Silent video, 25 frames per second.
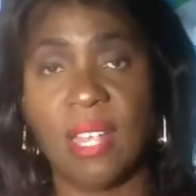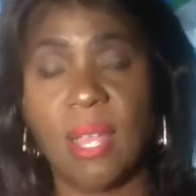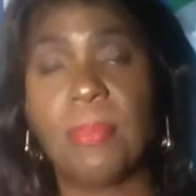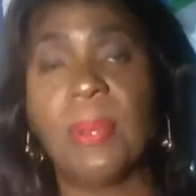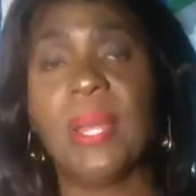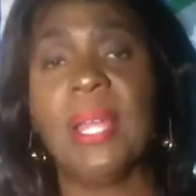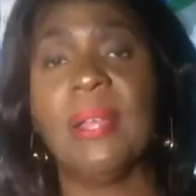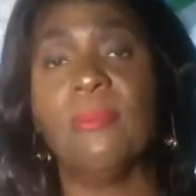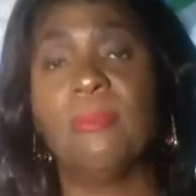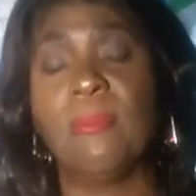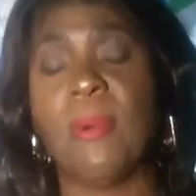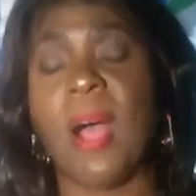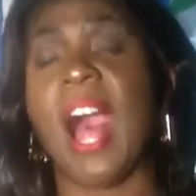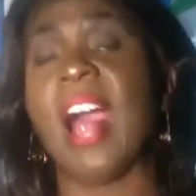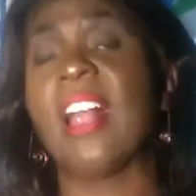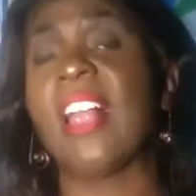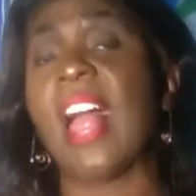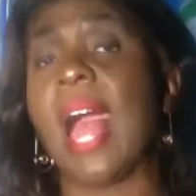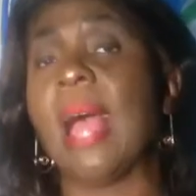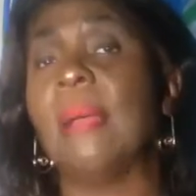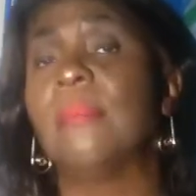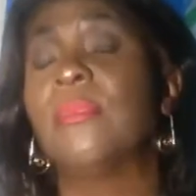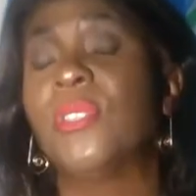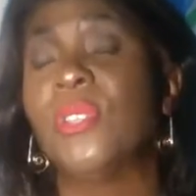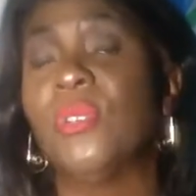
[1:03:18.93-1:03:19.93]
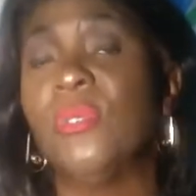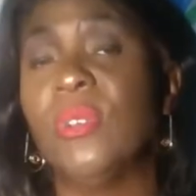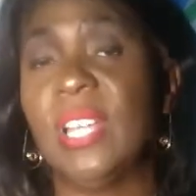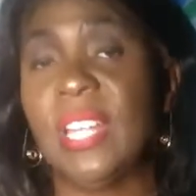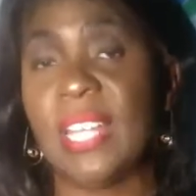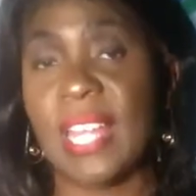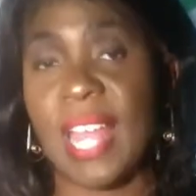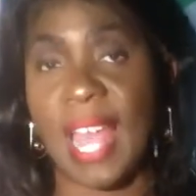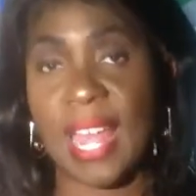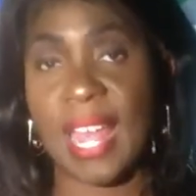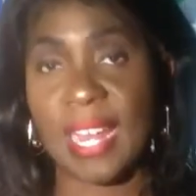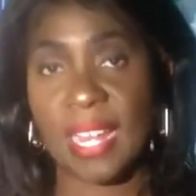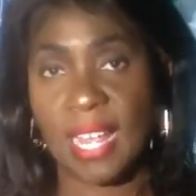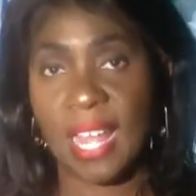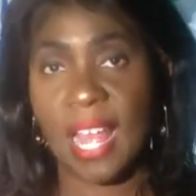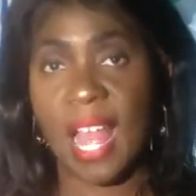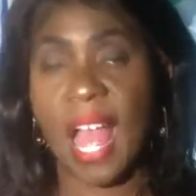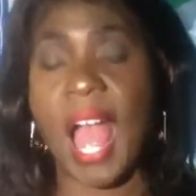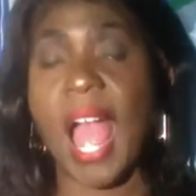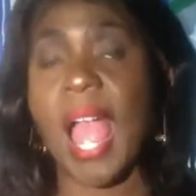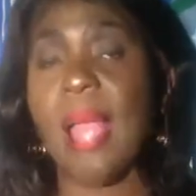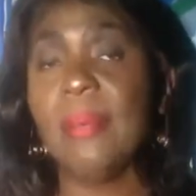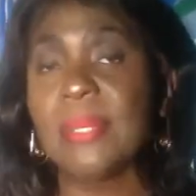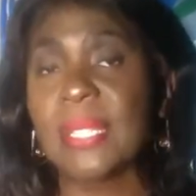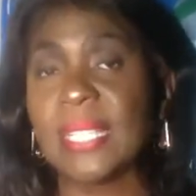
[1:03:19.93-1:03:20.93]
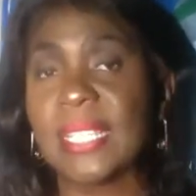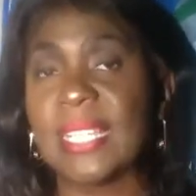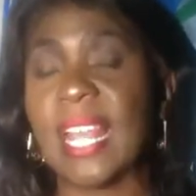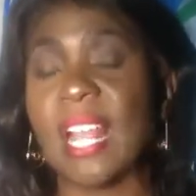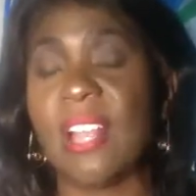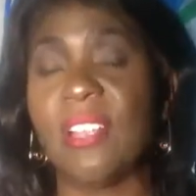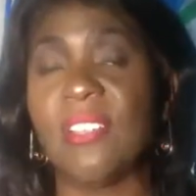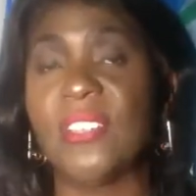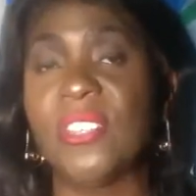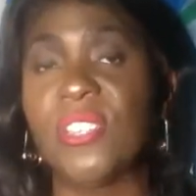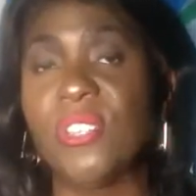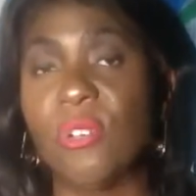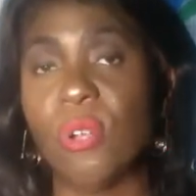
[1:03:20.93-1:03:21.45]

But while I'm doing that, I'm selling